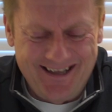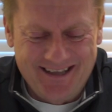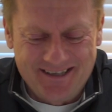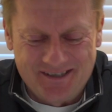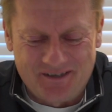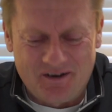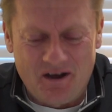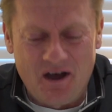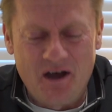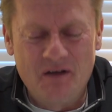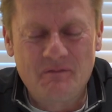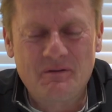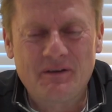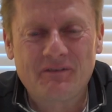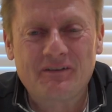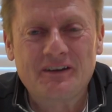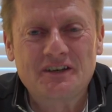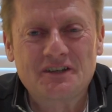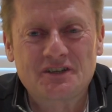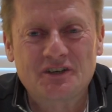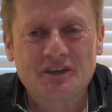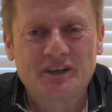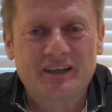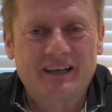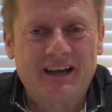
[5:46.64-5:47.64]
So I hope you've
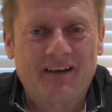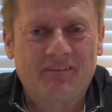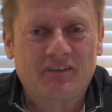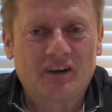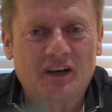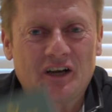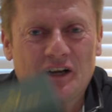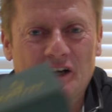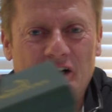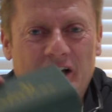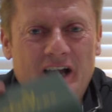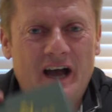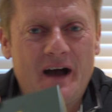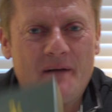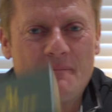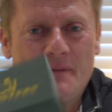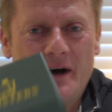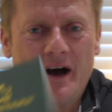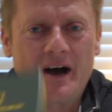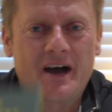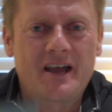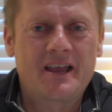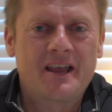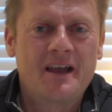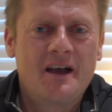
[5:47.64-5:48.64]
enjoyed having a look at
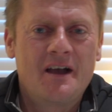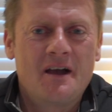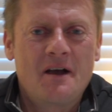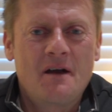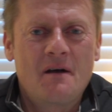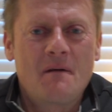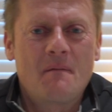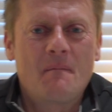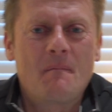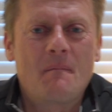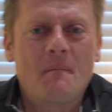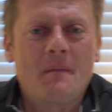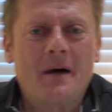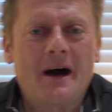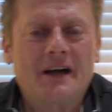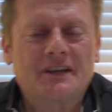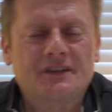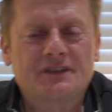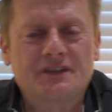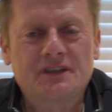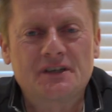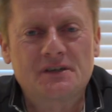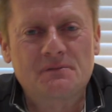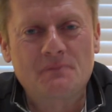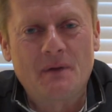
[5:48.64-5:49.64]
my
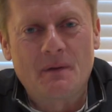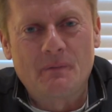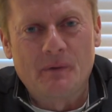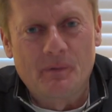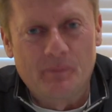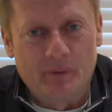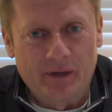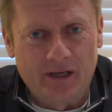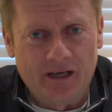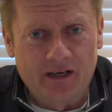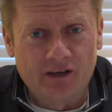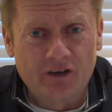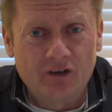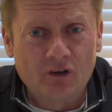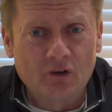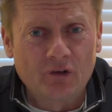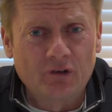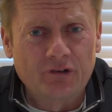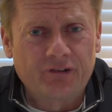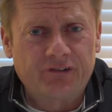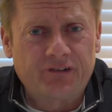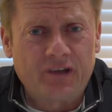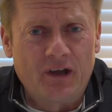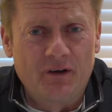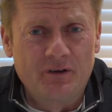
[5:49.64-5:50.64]
Masters memorabilia, and
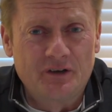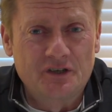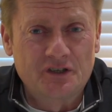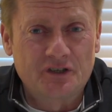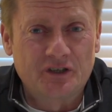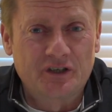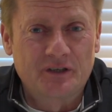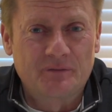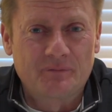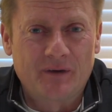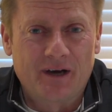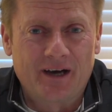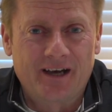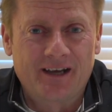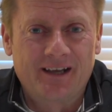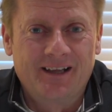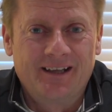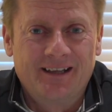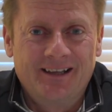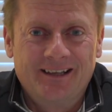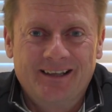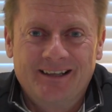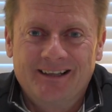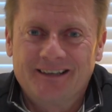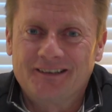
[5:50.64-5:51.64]
also enjoyed my
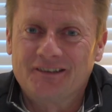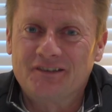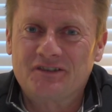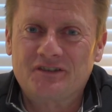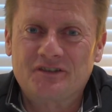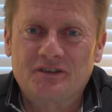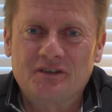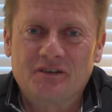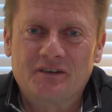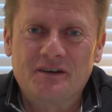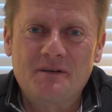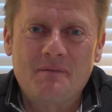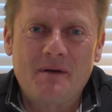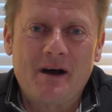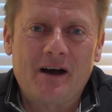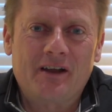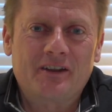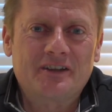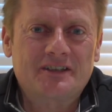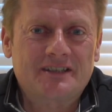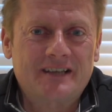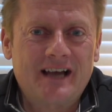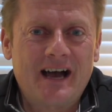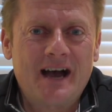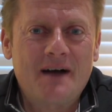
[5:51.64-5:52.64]
little story about
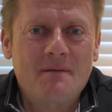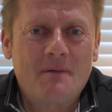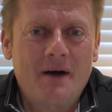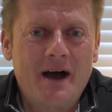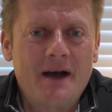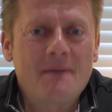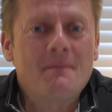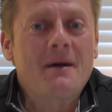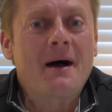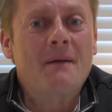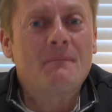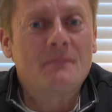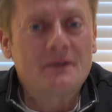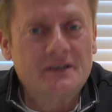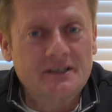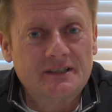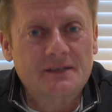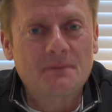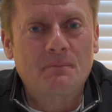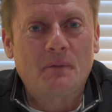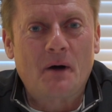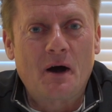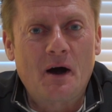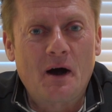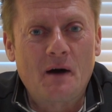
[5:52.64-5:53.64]
the time I met
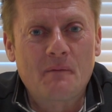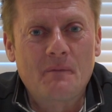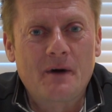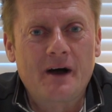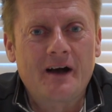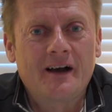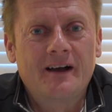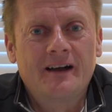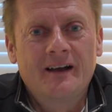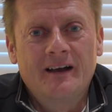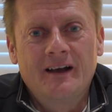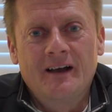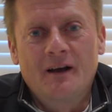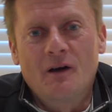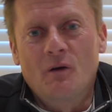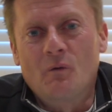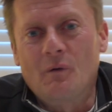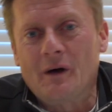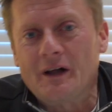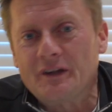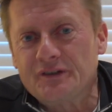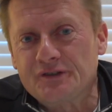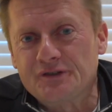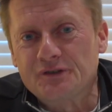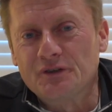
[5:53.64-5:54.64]
Mr Palmer
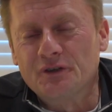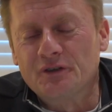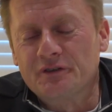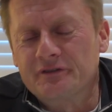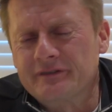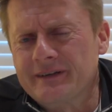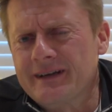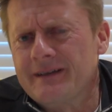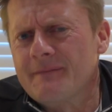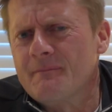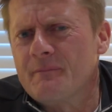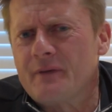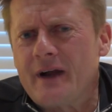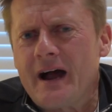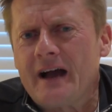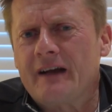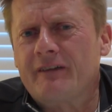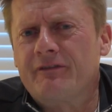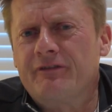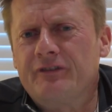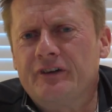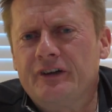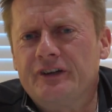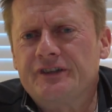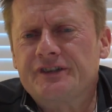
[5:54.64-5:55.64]
whilst ordering
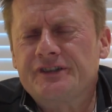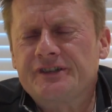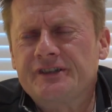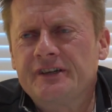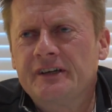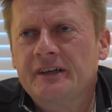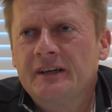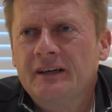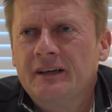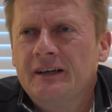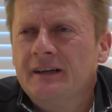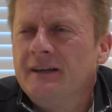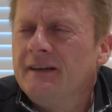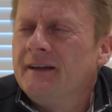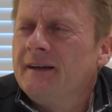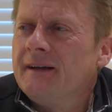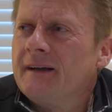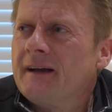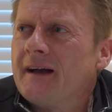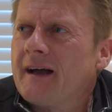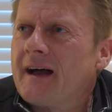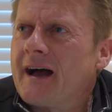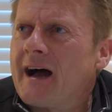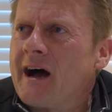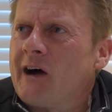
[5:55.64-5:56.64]
breakfast
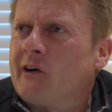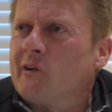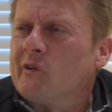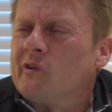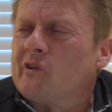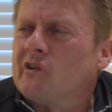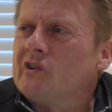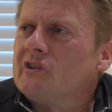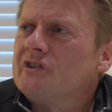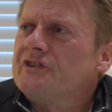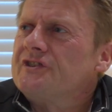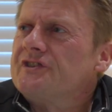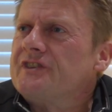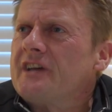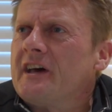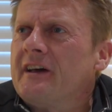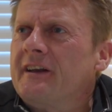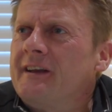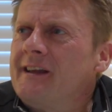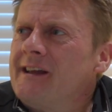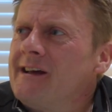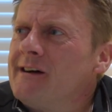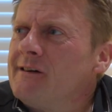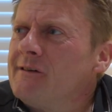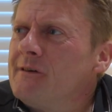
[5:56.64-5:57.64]
at Augusta.
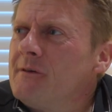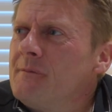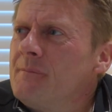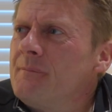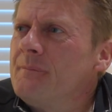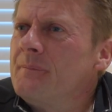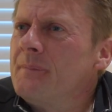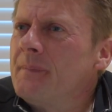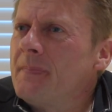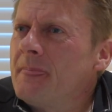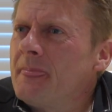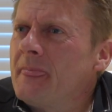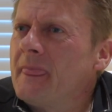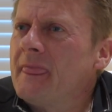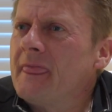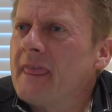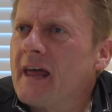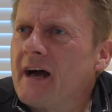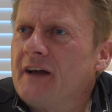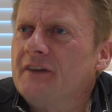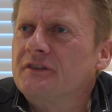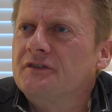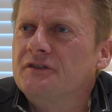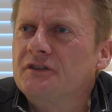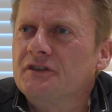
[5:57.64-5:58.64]
Now,
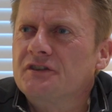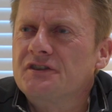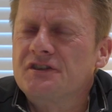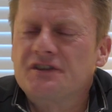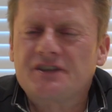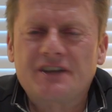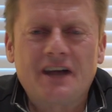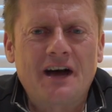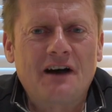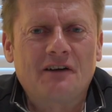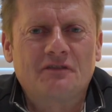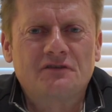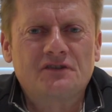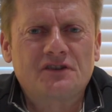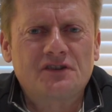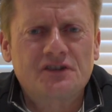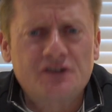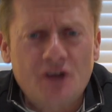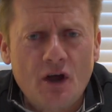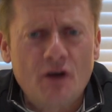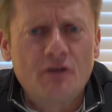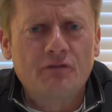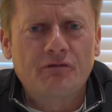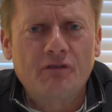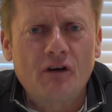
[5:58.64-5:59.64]
that does sound
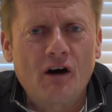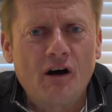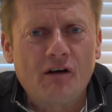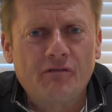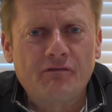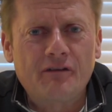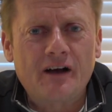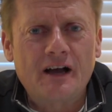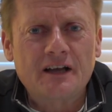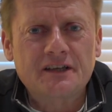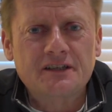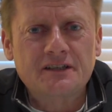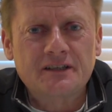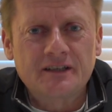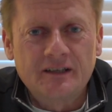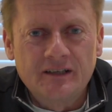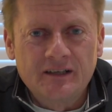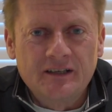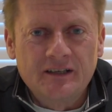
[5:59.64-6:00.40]
so far-fetched.